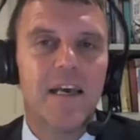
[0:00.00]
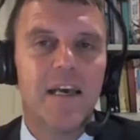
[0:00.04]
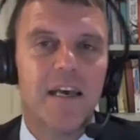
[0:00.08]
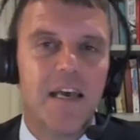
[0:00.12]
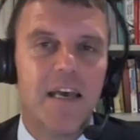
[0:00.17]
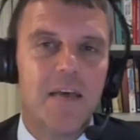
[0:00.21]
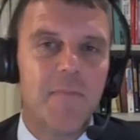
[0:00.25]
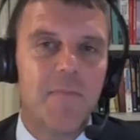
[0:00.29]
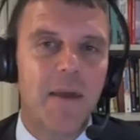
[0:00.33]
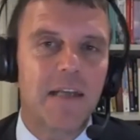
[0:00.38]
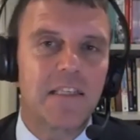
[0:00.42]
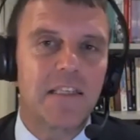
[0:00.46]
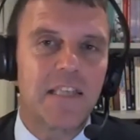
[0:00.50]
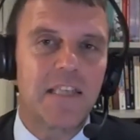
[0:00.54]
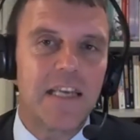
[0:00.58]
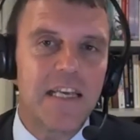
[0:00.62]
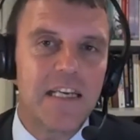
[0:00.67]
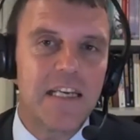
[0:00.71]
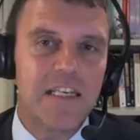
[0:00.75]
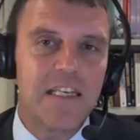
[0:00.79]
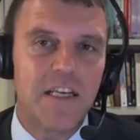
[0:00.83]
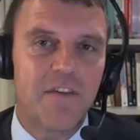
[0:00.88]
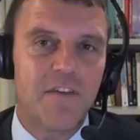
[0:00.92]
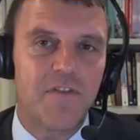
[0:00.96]
it makes it
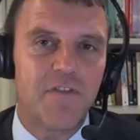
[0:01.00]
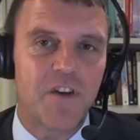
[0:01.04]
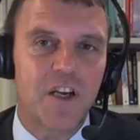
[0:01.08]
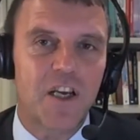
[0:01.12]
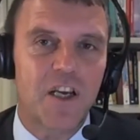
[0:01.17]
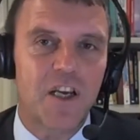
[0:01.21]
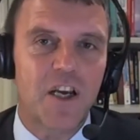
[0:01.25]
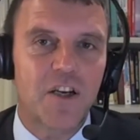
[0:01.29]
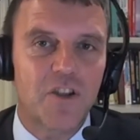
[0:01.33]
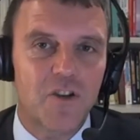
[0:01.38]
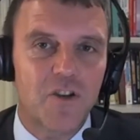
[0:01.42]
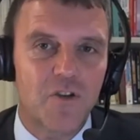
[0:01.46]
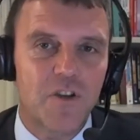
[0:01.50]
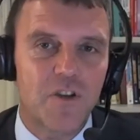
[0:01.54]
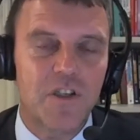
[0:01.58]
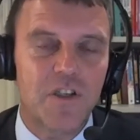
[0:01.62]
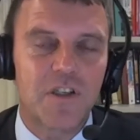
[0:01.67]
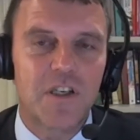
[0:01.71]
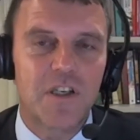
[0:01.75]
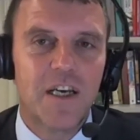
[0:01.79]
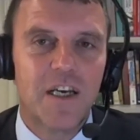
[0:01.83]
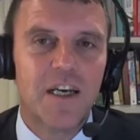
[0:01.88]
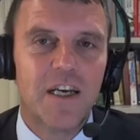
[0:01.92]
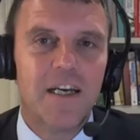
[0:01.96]
easier for
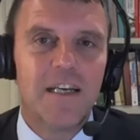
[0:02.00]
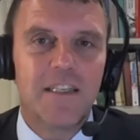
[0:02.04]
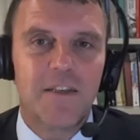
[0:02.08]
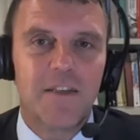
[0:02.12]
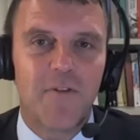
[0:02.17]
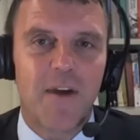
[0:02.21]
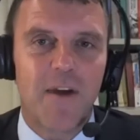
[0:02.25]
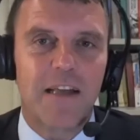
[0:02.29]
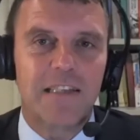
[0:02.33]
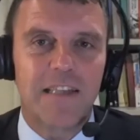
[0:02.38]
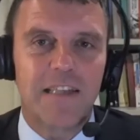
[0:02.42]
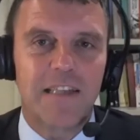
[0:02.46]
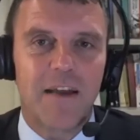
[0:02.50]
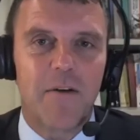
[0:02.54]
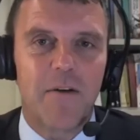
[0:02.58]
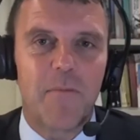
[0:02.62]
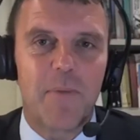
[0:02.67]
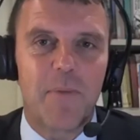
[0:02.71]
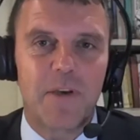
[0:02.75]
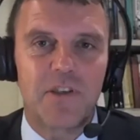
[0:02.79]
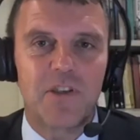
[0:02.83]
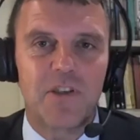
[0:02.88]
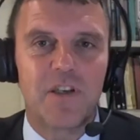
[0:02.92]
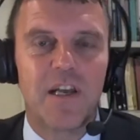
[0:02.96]
countries to raise their
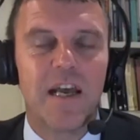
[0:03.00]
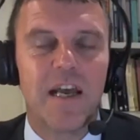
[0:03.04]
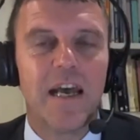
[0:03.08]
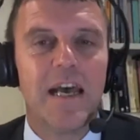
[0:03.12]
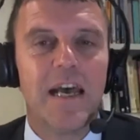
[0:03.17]
ambition.